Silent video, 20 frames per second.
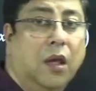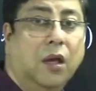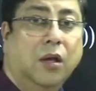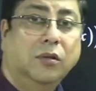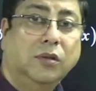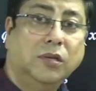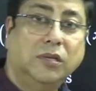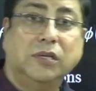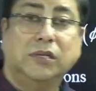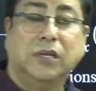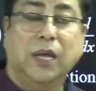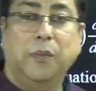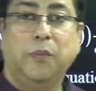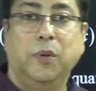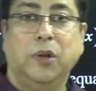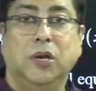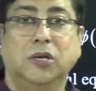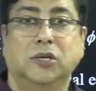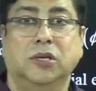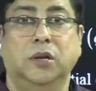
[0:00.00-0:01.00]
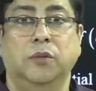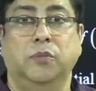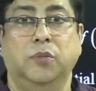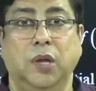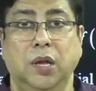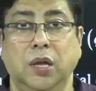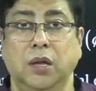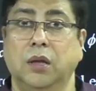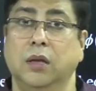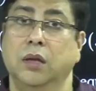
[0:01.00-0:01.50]
This is the application of
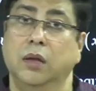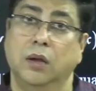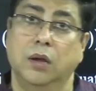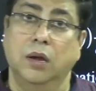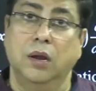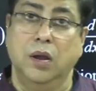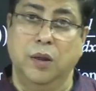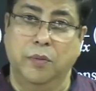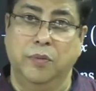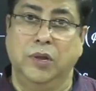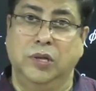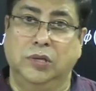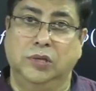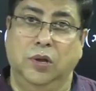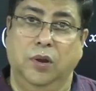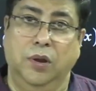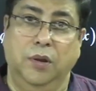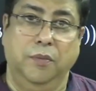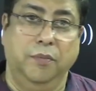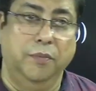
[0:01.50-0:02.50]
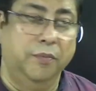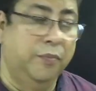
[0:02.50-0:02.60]
the Leibniz theorem.